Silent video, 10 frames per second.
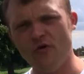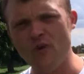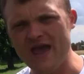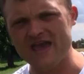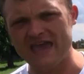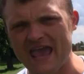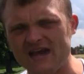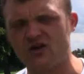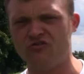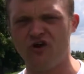way of
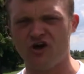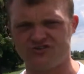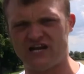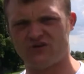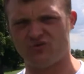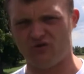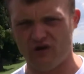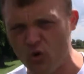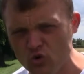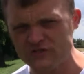getting across the actual
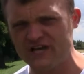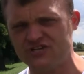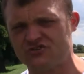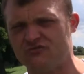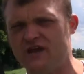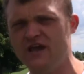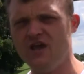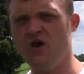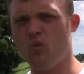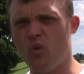Ouse estuary
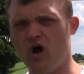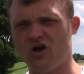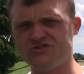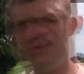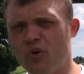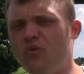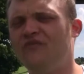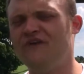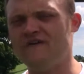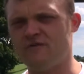was
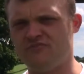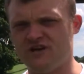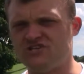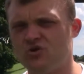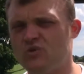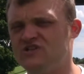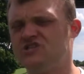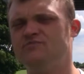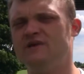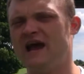Boothferry Bridge, which
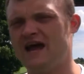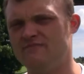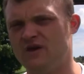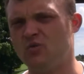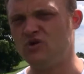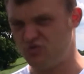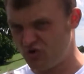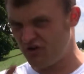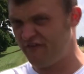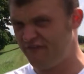is behind me, which we're
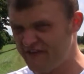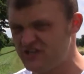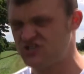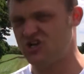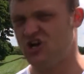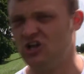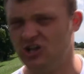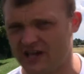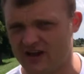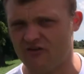going to feature
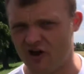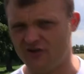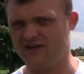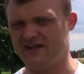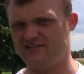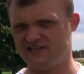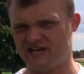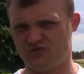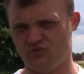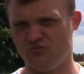later on in this
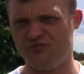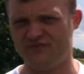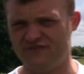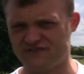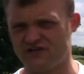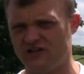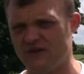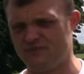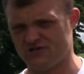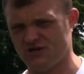actual physical
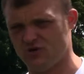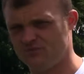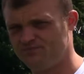episode.